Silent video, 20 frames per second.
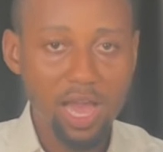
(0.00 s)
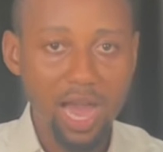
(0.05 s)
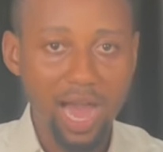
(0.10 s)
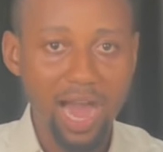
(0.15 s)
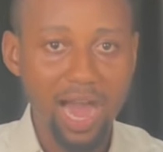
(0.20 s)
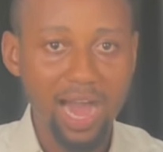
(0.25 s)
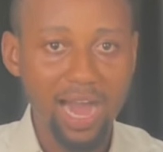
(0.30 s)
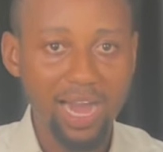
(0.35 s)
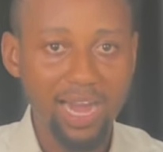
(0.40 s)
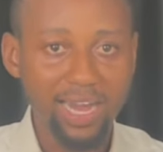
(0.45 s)

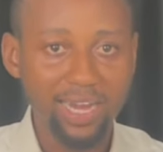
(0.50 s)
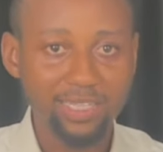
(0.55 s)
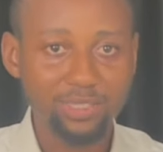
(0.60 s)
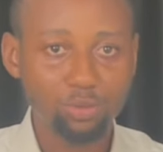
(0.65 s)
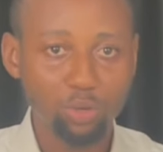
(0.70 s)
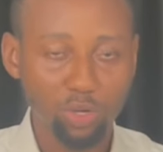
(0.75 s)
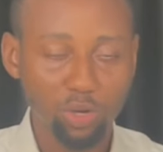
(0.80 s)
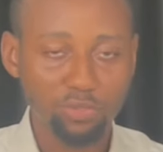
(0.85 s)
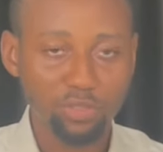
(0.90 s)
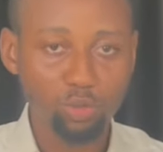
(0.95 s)
And
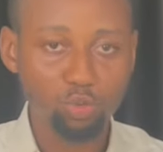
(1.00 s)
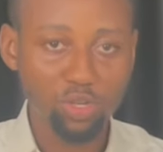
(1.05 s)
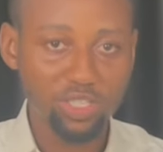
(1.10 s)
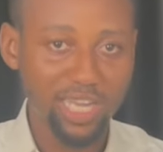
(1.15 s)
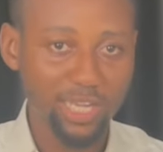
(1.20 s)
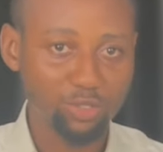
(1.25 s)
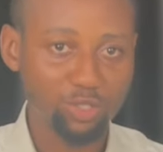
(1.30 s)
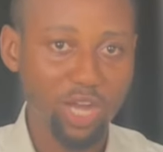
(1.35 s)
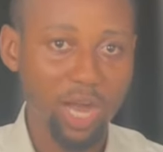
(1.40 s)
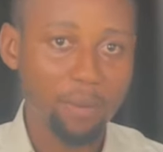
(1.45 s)
one of the ways
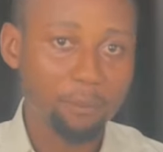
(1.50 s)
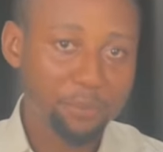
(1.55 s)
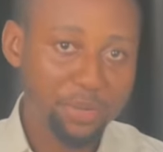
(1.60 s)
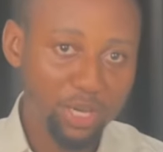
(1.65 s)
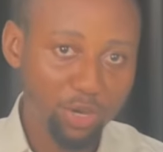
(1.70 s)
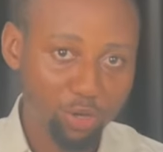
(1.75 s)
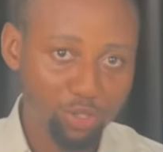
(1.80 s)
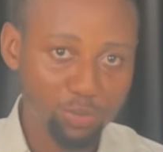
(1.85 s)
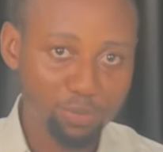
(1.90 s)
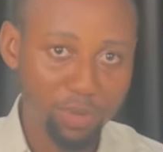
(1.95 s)
that you can
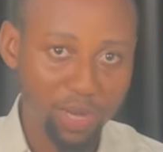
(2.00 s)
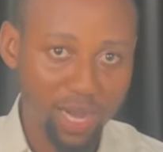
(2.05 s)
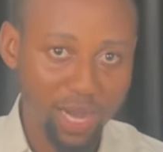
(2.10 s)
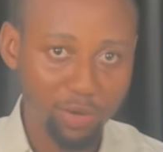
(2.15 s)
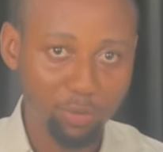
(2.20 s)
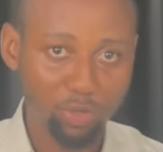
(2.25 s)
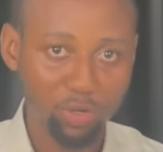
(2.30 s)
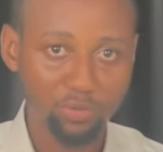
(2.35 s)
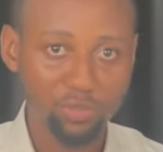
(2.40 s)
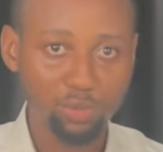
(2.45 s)
pay us
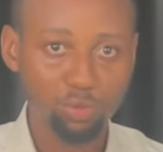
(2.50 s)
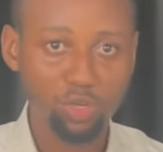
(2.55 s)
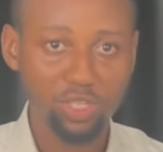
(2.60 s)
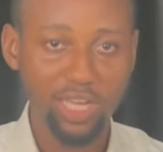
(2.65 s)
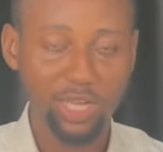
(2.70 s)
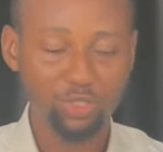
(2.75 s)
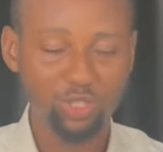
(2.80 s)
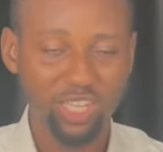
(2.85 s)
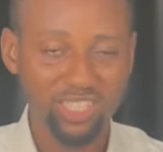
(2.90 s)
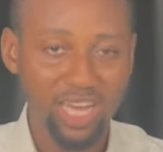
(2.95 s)
back, one of the ways
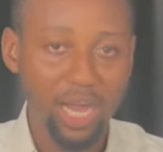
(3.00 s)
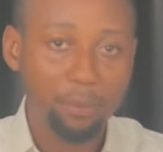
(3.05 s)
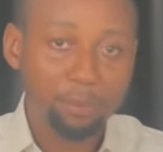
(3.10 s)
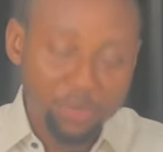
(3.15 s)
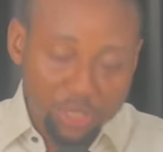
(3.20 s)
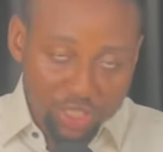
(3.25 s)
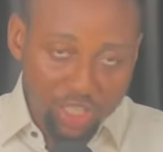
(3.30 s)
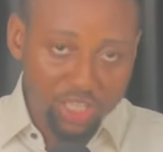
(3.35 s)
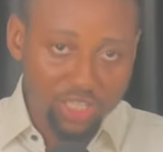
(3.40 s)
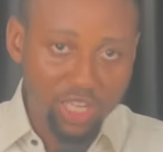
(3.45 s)
that you can
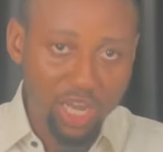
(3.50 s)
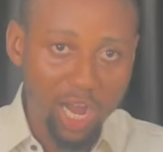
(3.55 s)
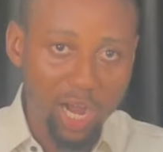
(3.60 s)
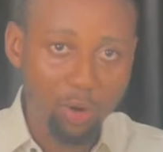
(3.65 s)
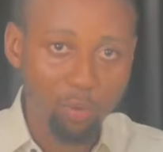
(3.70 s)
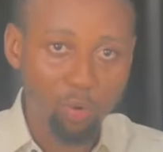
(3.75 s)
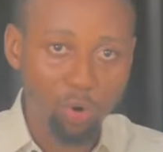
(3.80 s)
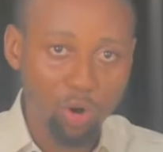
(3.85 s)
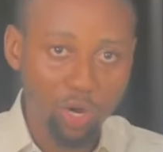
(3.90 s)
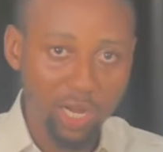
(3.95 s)
appreciate
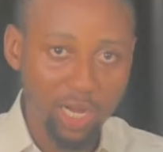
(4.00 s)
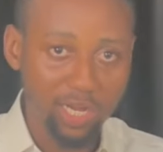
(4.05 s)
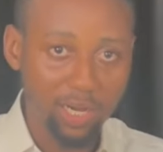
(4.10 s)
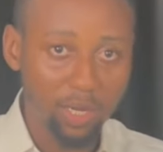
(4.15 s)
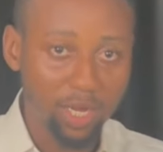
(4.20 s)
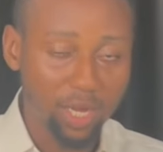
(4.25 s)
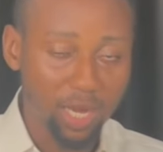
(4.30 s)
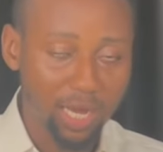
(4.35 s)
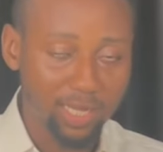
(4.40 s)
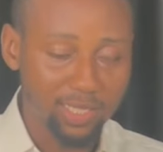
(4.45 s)
our work
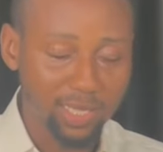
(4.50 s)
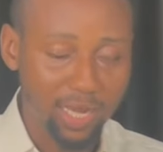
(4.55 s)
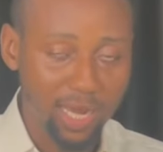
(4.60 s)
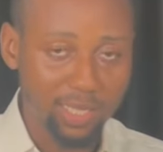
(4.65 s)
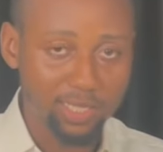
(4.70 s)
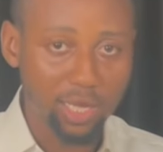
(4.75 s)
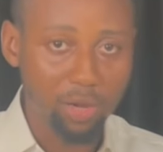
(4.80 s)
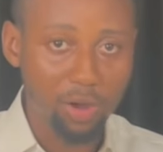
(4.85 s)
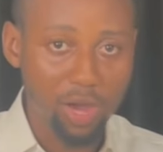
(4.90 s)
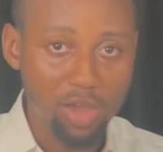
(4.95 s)

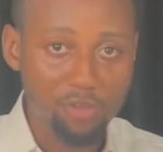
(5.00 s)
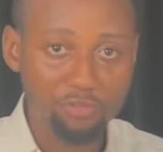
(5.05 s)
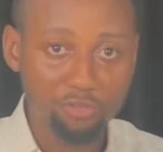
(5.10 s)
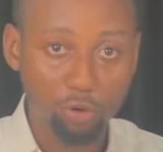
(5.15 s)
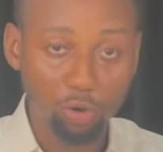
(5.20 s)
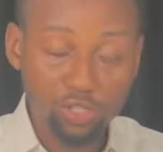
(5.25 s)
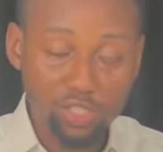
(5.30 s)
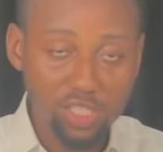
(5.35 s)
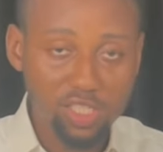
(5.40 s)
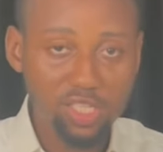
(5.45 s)
and our
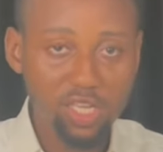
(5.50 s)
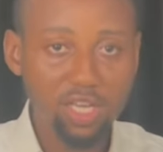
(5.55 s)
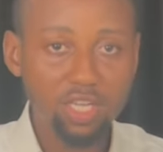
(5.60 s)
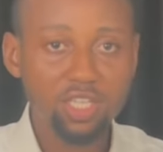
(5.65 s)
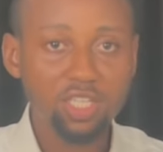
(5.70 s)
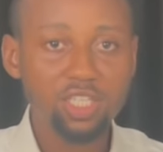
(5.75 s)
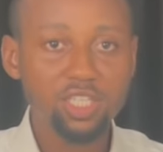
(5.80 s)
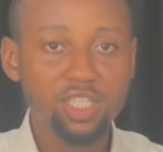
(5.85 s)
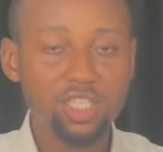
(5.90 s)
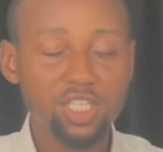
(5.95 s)
efforts,
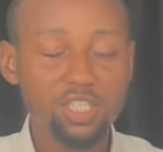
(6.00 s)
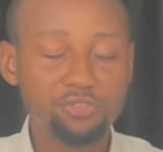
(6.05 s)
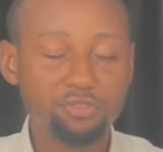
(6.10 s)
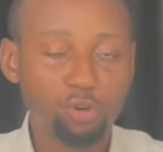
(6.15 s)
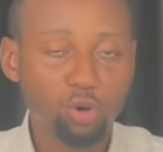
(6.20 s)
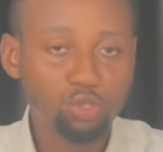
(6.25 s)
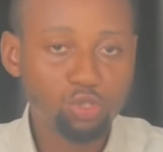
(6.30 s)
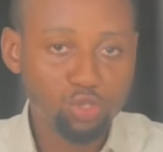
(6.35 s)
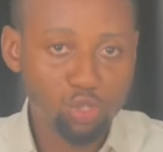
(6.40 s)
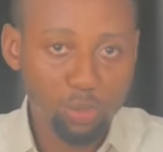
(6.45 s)
is
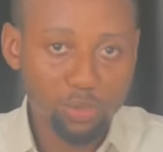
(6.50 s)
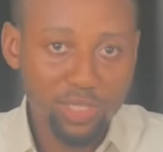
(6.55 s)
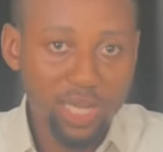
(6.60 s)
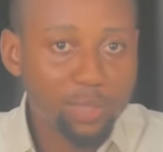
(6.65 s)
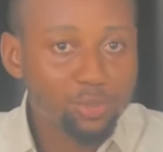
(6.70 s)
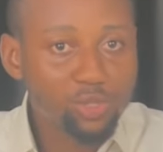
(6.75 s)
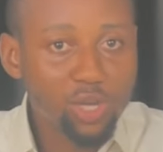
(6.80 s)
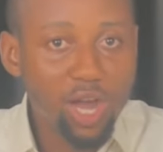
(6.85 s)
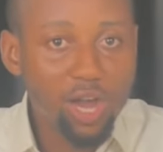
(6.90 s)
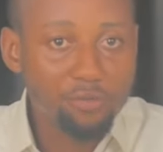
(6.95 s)
for you to
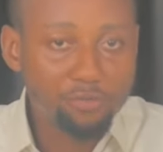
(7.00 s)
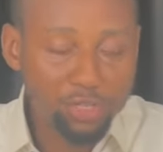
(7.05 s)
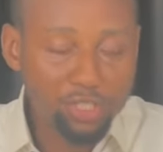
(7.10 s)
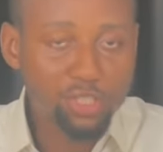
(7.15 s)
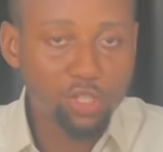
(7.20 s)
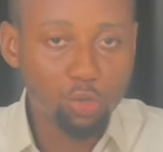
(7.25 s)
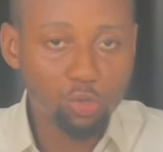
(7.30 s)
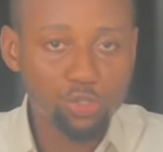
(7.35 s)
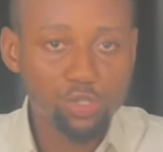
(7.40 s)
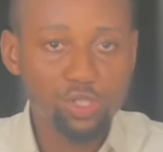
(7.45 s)
subscribe to our
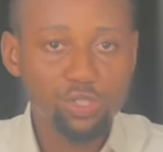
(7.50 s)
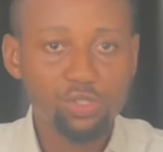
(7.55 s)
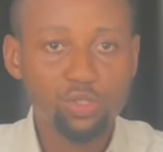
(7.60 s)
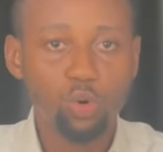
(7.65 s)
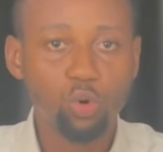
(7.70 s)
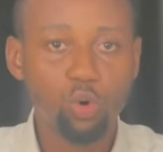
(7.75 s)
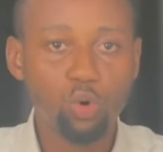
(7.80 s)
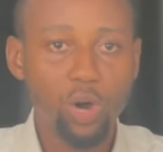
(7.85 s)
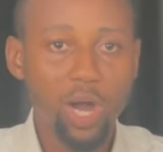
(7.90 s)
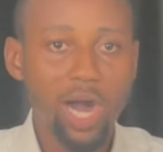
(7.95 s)
videos.
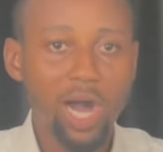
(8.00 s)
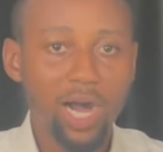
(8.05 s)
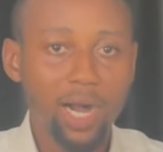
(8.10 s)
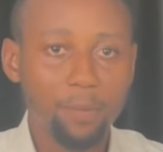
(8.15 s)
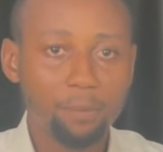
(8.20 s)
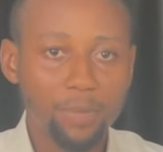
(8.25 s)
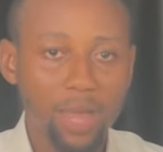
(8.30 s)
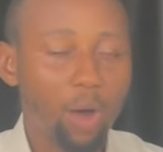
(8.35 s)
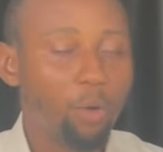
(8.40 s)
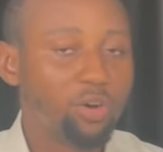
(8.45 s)
So
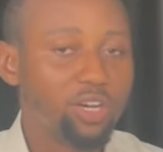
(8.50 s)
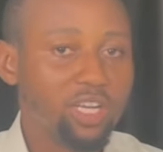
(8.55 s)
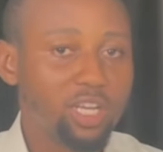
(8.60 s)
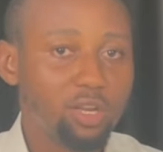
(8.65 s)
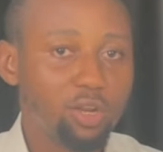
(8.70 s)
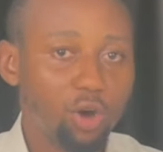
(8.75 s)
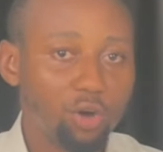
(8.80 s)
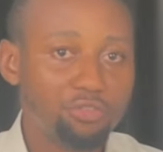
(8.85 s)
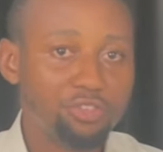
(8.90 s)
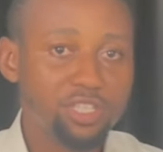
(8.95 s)
I would really
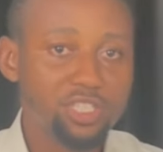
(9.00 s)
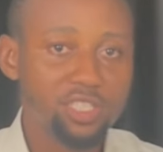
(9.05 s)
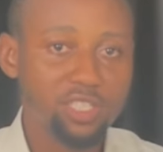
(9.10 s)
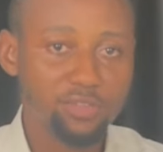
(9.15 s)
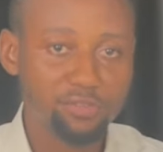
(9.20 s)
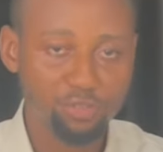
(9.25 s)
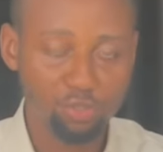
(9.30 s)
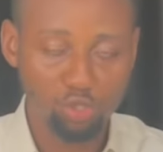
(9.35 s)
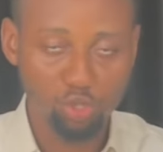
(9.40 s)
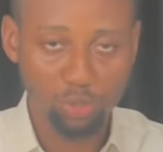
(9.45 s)
love it
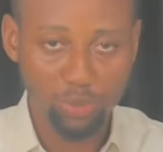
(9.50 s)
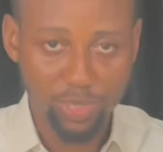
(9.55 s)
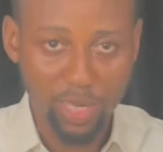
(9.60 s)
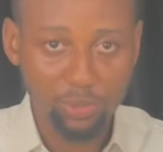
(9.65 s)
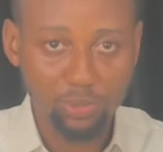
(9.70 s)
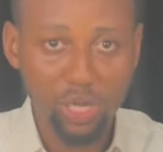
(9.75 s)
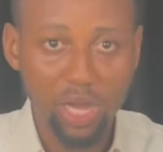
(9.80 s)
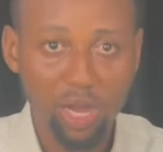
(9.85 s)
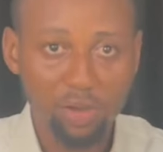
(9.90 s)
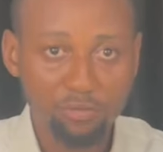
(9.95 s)
if you
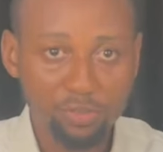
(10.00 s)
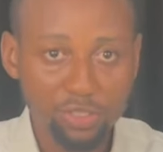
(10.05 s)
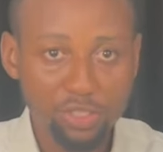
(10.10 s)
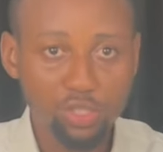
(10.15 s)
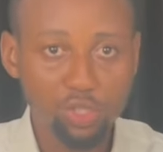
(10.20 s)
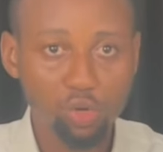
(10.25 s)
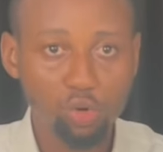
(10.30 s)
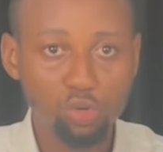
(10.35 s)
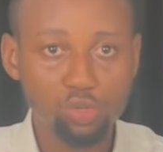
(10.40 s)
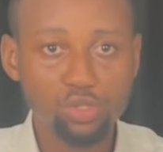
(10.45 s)
subscribe to our
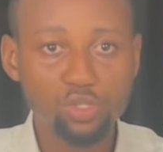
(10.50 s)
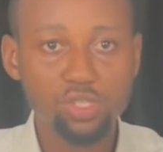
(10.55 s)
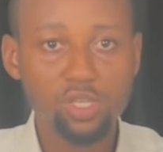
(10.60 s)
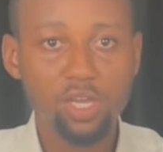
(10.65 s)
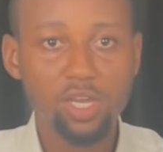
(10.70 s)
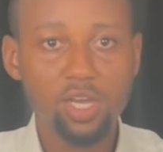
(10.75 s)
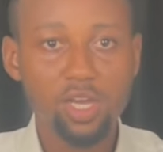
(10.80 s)
videos,